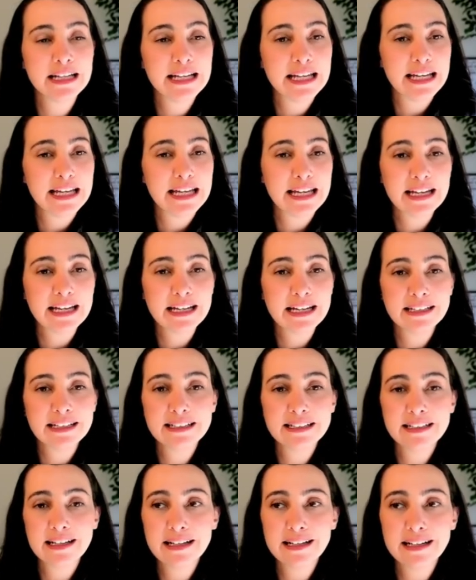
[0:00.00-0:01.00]

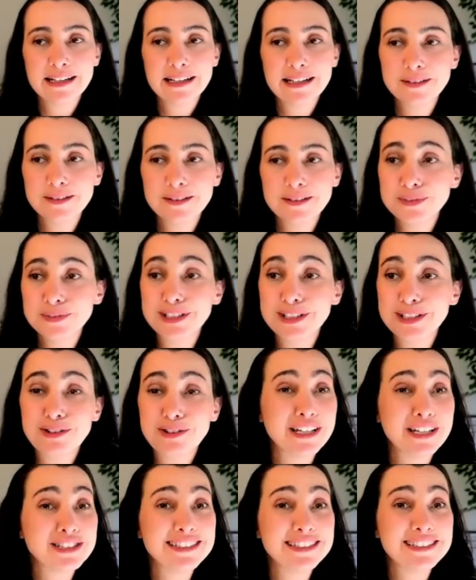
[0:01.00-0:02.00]
and uh, the
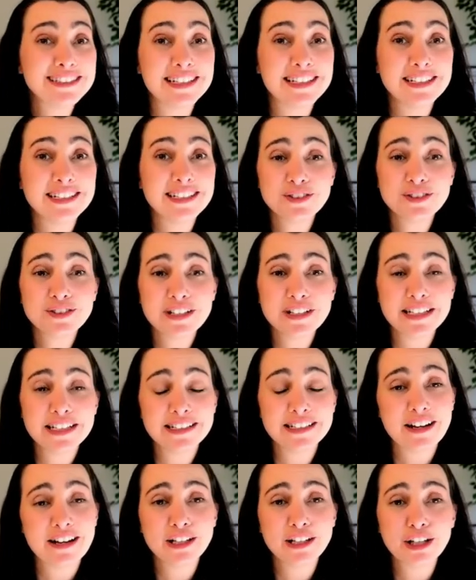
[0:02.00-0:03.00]
rest is history
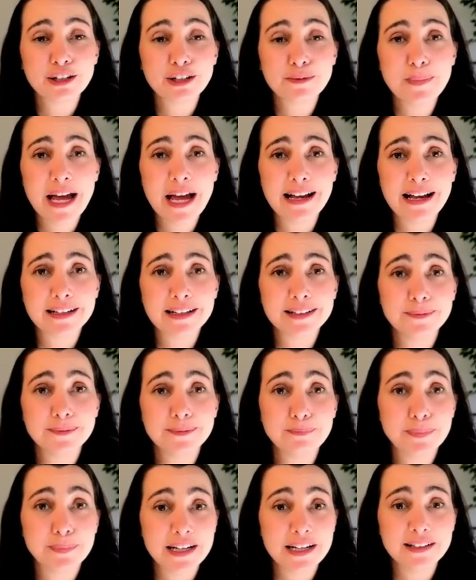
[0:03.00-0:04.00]
never look back
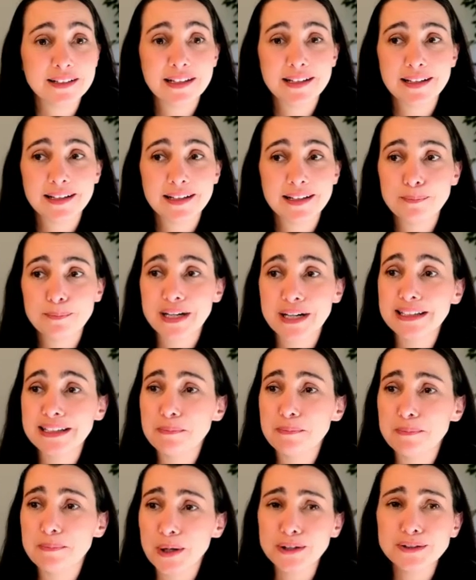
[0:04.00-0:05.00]
burn the burn
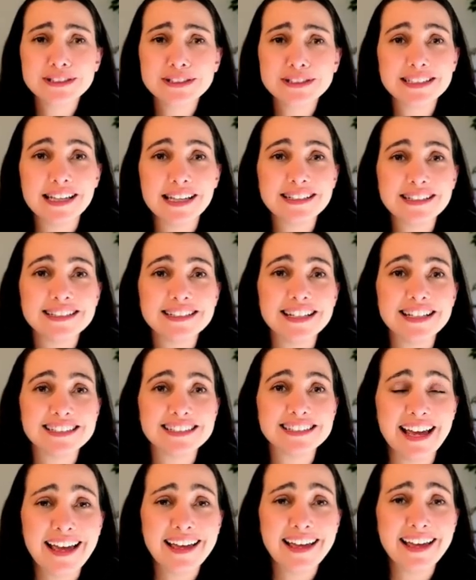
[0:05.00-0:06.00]
the boats as they
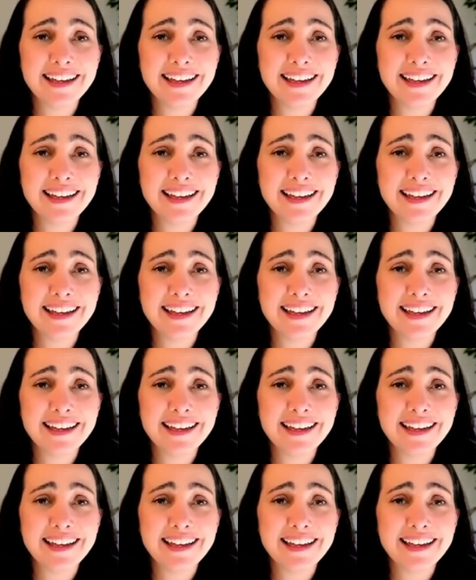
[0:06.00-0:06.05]
said